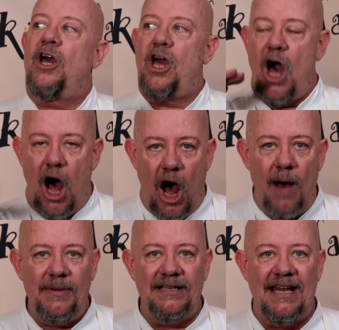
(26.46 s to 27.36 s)

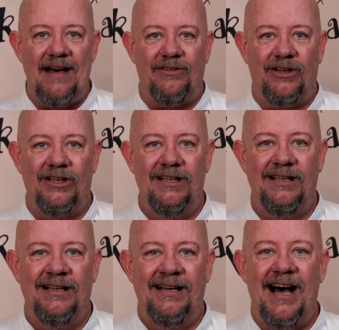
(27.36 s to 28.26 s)
common level
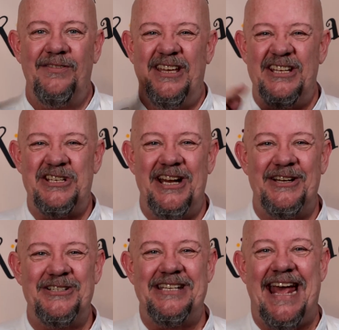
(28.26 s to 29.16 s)
of kitchen
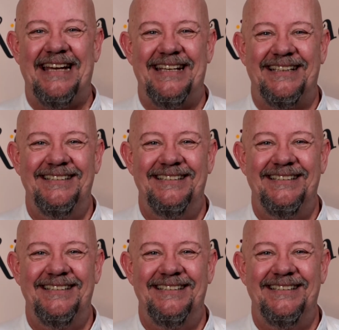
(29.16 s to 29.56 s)
understanding.